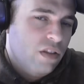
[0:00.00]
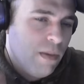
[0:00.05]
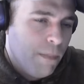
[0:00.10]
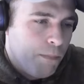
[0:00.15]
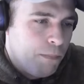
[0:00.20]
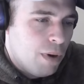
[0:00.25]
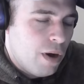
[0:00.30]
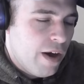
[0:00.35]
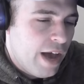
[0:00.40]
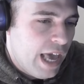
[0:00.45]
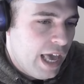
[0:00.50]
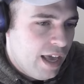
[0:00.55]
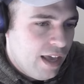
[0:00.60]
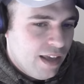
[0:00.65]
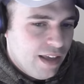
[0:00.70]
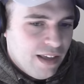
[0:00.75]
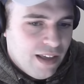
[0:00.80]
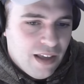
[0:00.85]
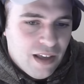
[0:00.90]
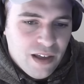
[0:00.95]
the bite
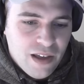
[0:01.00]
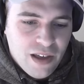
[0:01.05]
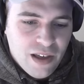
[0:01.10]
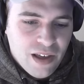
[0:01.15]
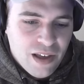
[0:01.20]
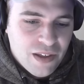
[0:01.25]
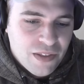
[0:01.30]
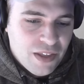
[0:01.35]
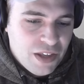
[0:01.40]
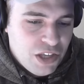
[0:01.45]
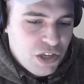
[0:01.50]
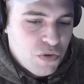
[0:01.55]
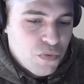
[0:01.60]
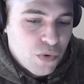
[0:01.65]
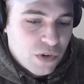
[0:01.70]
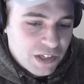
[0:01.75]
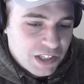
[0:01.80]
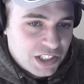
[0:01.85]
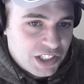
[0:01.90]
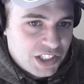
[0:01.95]
that you
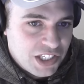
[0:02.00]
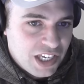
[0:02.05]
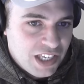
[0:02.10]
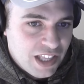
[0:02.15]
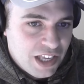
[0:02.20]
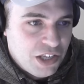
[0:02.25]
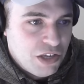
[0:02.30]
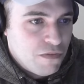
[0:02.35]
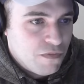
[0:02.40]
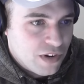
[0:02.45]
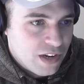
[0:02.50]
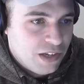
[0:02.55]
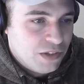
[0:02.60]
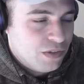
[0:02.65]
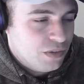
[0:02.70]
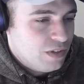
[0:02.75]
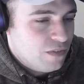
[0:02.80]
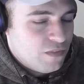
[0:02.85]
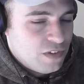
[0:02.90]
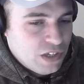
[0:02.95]
want to see, that you've
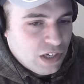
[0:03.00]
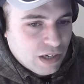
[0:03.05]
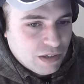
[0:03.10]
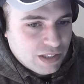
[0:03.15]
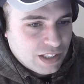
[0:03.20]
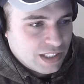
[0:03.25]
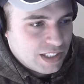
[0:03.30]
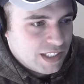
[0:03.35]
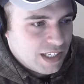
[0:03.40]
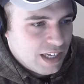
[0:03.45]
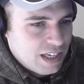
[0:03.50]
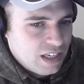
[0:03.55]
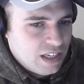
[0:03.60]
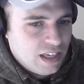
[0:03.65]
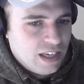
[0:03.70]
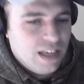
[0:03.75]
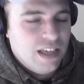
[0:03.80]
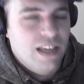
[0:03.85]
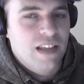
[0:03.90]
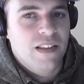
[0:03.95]
clicked on the video to see.
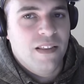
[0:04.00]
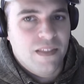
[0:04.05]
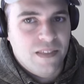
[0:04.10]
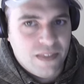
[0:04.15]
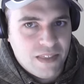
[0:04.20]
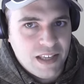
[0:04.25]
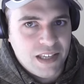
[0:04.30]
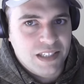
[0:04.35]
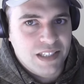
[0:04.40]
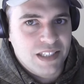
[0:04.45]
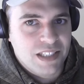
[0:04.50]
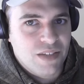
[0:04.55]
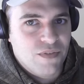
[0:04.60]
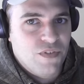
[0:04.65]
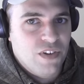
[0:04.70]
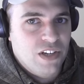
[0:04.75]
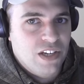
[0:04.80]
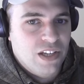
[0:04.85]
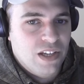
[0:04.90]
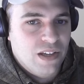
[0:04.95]
This is the
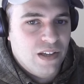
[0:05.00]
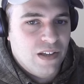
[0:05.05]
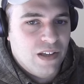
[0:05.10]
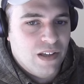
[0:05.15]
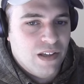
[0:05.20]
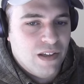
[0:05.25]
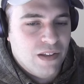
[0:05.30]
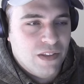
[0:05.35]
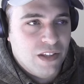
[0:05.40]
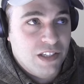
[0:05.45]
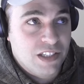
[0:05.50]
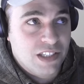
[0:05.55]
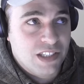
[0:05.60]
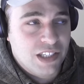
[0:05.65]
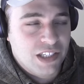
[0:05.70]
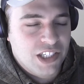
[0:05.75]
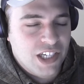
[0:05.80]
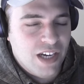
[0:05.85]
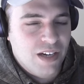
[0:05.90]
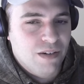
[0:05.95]
video. This is
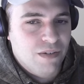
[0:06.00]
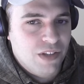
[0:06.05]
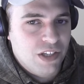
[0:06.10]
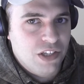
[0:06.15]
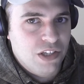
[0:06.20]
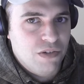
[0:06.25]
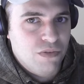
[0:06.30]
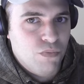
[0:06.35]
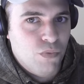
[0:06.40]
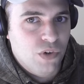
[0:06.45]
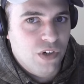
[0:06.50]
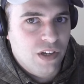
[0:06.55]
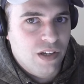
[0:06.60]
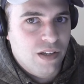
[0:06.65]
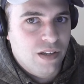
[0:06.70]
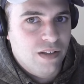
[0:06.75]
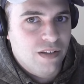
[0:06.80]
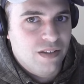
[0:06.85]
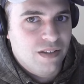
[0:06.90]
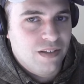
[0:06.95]
the channel that you'd
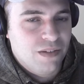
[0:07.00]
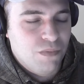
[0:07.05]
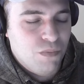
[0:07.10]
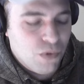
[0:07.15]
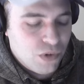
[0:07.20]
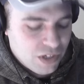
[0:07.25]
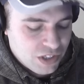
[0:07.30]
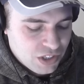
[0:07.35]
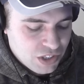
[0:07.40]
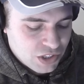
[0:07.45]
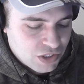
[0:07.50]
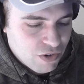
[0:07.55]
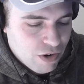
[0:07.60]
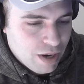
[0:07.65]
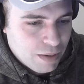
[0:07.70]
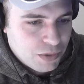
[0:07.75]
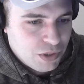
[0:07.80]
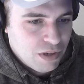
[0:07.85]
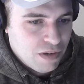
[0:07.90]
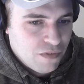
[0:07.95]
wanna
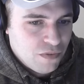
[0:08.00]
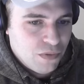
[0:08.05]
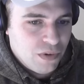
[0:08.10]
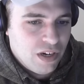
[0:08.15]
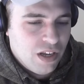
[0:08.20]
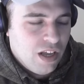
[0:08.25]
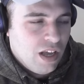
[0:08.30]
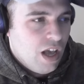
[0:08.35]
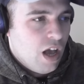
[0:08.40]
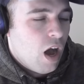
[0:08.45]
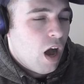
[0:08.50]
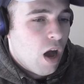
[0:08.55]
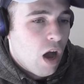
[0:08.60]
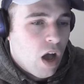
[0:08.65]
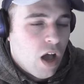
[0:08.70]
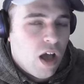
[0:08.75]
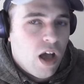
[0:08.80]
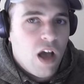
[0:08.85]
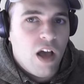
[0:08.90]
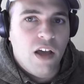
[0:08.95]
subscribe to if you want.
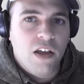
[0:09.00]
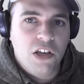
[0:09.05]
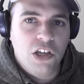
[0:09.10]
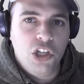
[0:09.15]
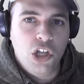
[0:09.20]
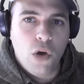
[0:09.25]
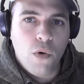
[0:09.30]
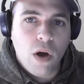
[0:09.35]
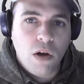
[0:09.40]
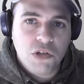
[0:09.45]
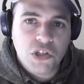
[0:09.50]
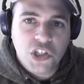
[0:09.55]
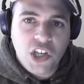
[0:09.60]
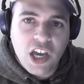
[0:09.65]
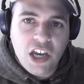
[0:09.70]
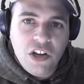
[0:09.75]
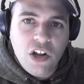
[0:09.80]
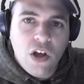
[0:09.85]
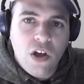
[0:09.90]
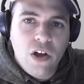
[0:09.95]
You know, I was
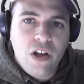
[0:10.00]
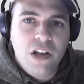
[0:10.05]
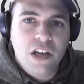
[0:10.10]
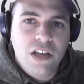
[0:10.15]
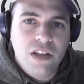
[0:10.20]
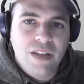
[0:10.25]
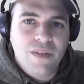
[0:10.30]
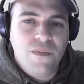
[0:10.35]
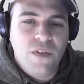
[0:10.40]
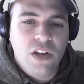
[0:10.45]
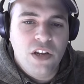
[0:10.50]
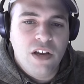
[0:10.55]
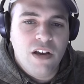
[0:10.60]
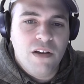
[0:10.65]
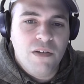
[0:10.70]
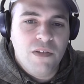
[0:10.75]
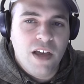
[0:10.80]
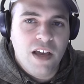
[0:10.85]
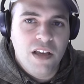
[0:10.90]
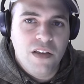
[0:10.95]
saying earlier in the
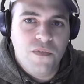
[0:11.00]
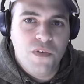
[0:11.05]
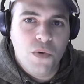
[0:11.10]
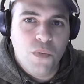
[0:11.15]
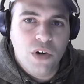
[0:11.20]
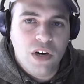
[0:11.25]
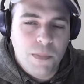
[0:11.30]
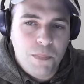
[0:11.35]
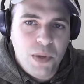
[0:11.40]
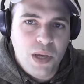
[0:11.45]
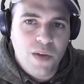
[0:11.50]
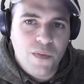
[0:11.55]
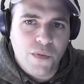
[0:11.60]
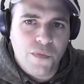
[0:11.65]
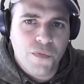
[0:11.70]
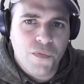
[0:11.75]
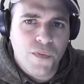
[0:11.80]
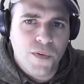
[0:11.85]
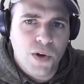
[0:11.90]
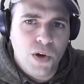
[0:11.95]
video that if you want a bit of a
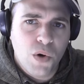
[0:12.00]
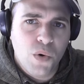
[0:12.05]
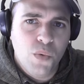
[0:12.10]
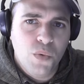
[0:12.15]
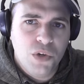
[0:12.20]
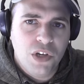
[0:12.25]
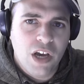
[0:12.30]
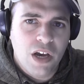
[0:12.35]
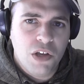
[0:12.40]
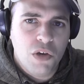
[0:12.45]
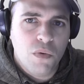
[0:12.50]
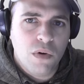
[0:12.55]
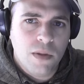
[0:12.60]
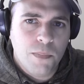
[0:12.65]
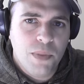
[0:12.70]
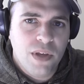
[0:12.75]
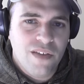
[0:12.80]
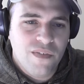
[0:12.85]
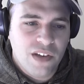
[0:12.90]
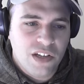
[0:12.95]
thrill, you know, you want
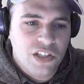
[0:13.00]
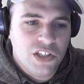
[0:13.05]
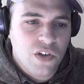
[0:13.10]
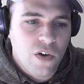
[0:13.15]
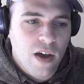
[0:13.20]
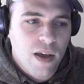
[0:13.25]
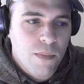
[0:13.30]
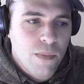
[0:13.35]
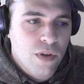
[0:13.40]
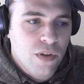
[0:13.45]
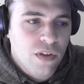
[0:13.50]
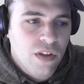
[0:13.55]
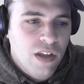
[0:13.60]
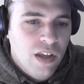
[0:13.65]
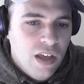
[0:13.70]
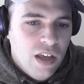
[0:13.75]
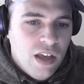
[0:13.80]
a bit of excitement,